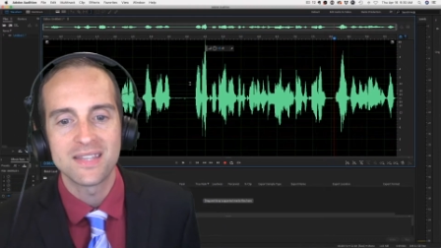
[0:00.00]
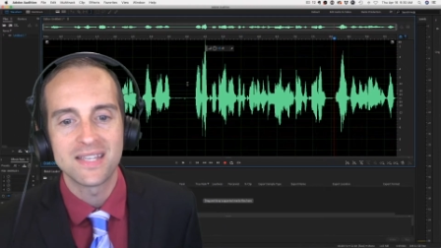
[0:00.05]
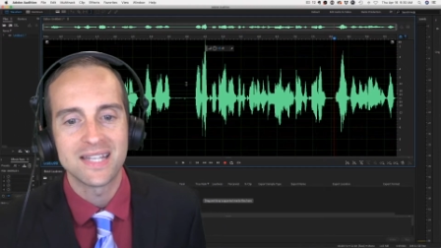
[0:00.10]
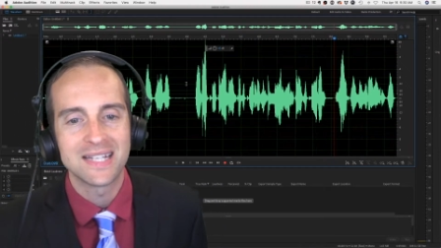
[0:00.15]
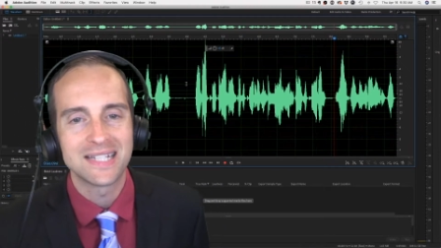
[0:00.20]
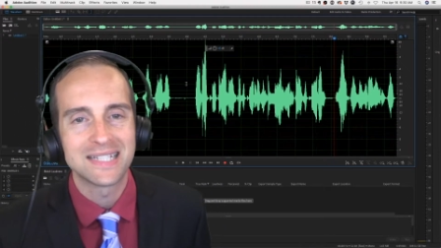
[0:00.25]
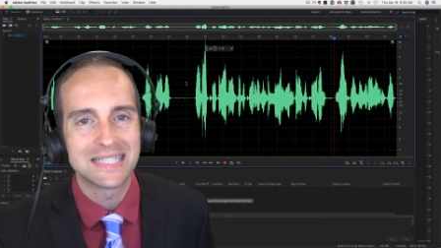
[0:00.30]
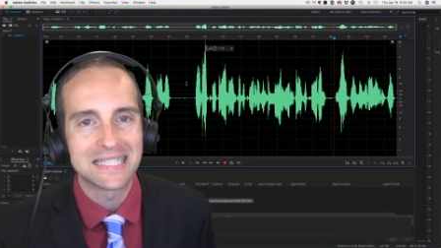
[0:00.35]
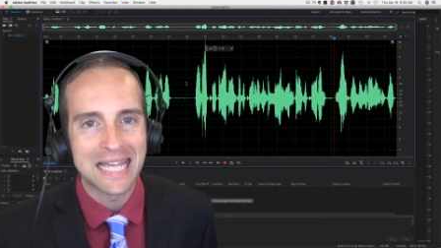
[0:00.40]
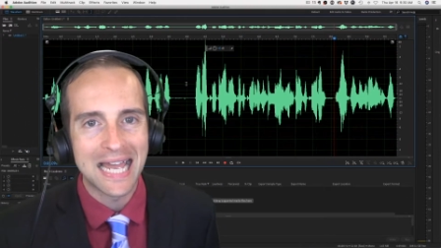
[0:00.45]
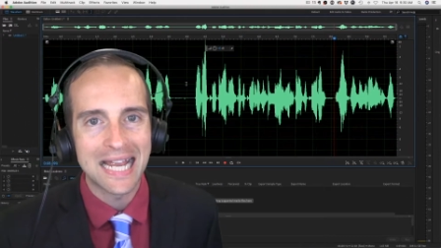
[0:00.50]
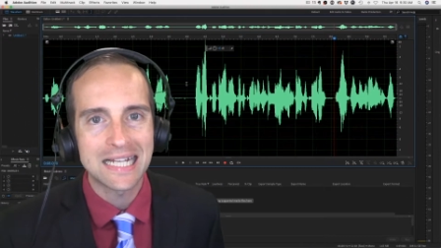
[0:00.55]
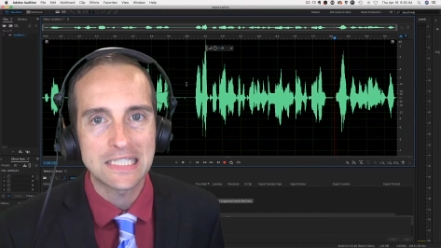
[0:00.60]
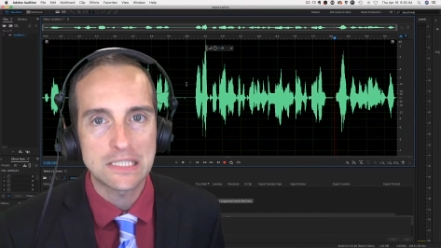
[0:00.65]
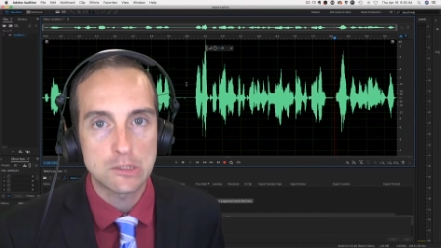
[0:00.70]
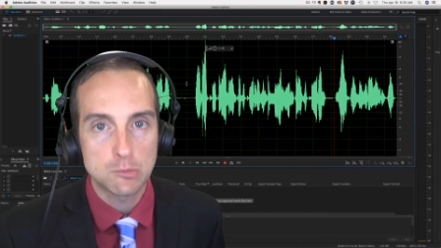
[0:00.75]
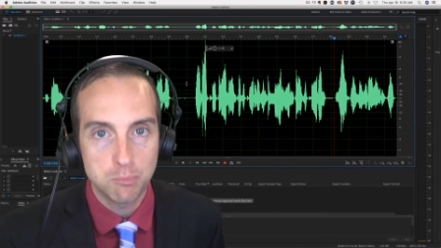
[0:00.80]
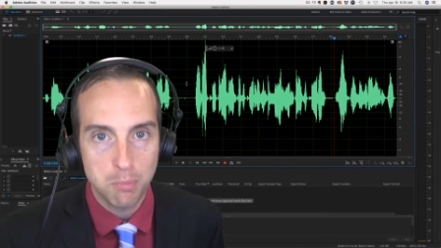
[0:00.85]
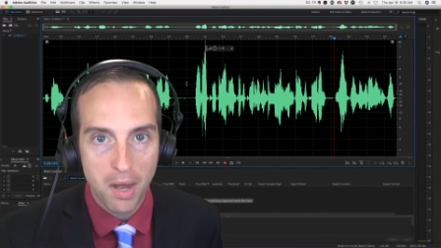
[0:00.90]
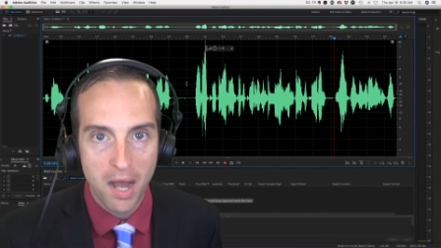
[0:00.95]
the exact
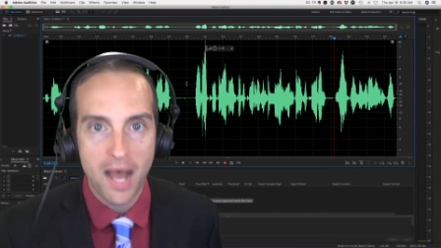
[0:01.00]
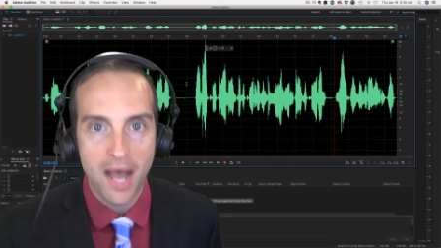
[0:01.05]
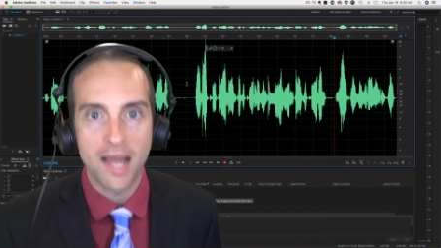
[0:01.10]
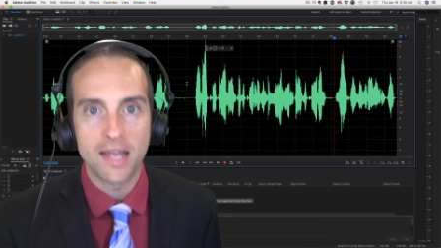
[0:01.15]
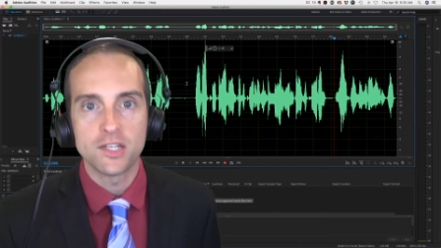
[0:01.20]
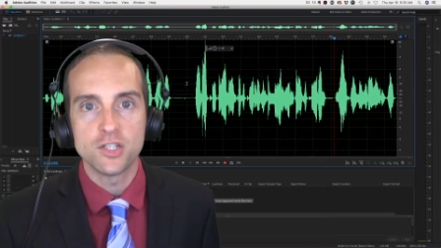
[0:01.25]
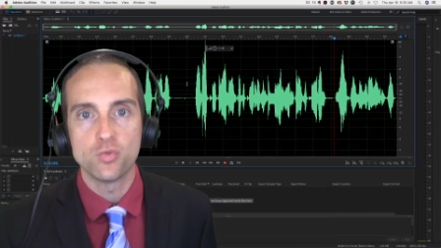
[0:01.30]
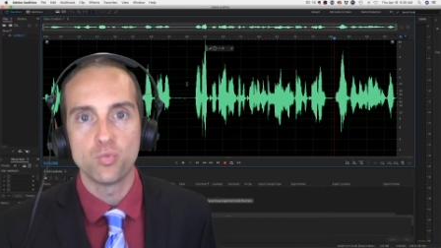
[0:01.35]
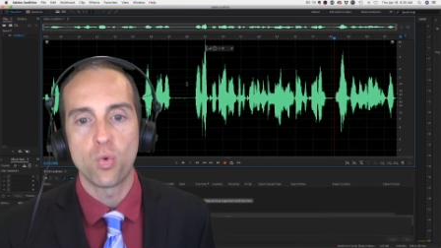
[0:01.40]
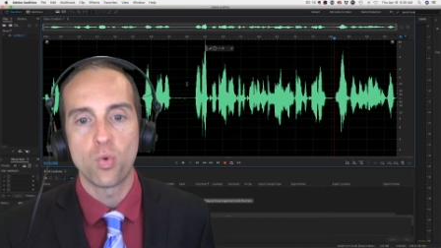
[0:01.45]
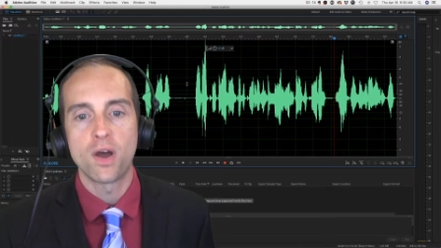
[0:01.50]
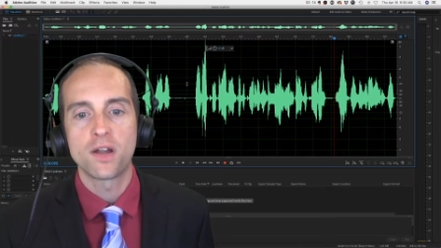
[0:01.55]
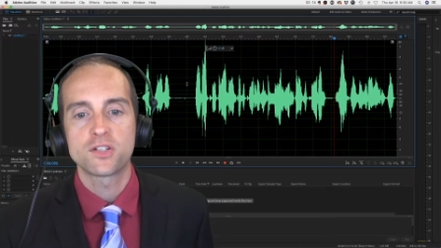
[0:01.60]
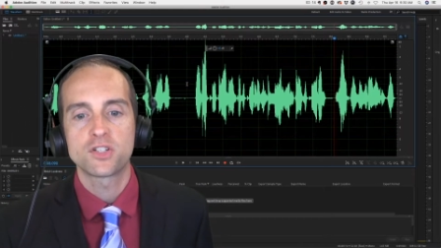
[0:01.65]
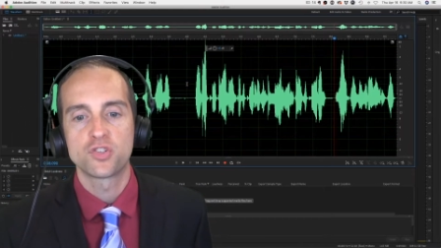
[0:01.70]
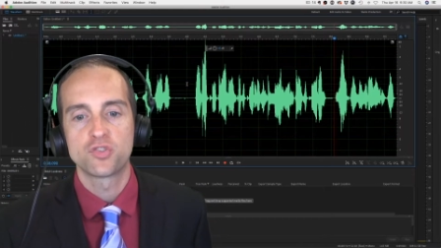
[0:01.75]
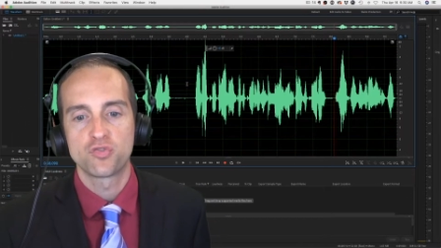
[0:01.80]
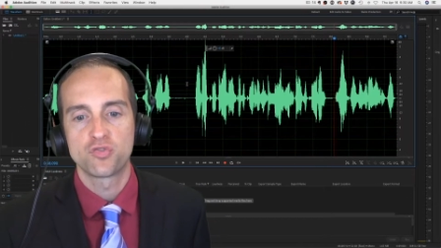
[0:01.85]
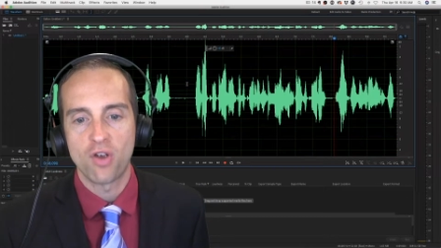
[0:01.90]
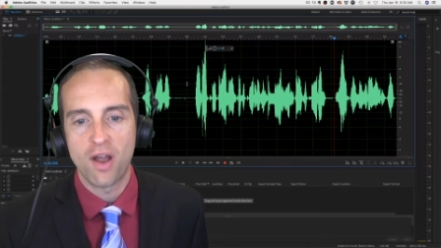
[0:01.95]
spot you want
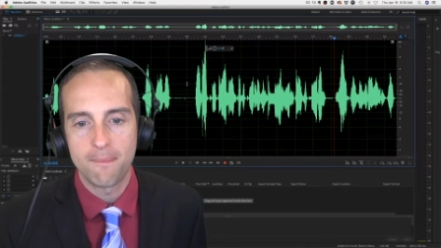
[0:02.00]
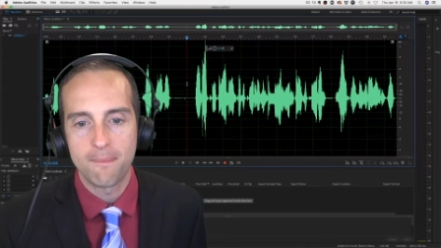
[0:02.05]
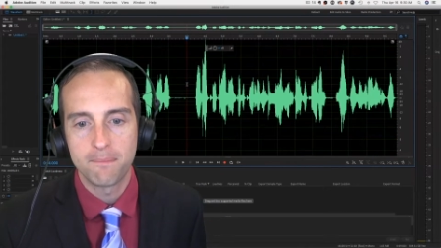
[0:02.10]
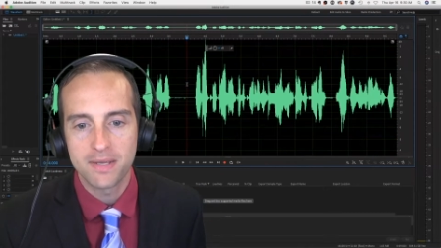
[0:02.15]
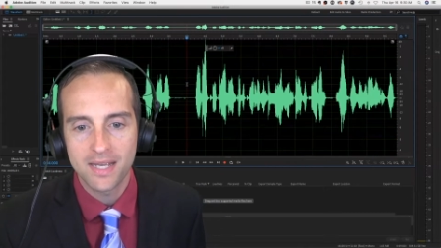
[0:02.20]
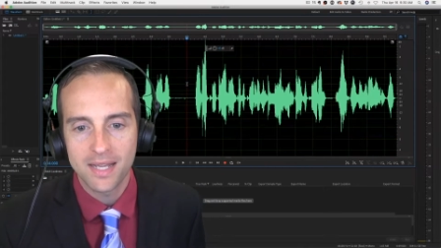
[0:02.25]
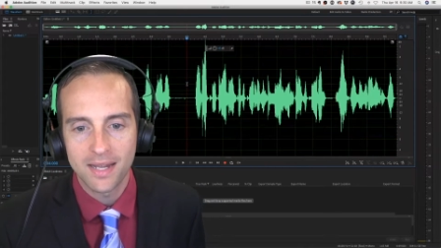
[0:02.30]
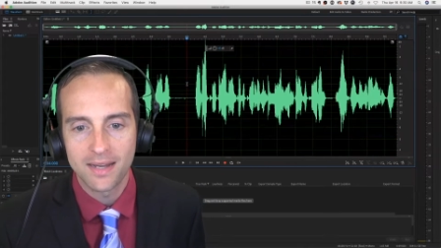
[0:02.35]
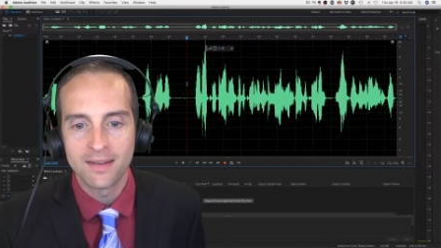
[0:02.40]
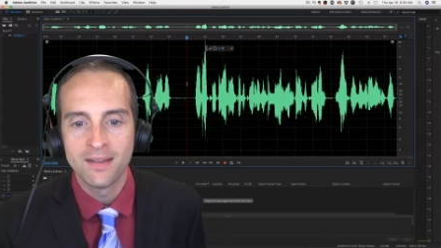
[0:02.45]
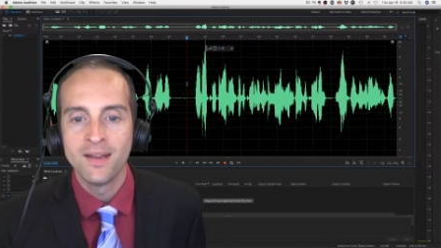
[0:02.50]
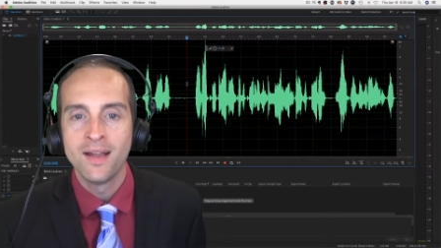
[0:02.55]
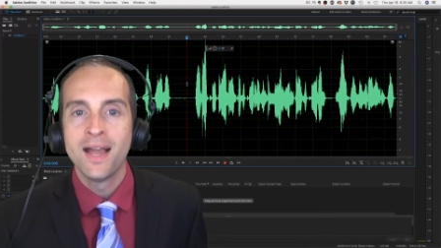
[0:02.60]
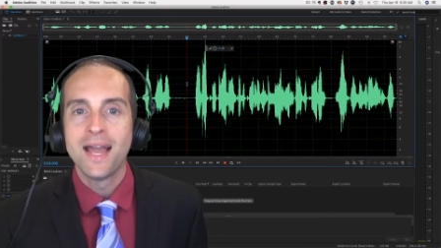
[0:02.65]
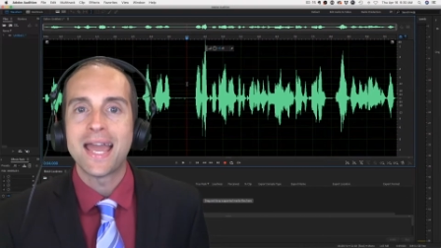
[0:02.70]
to drop in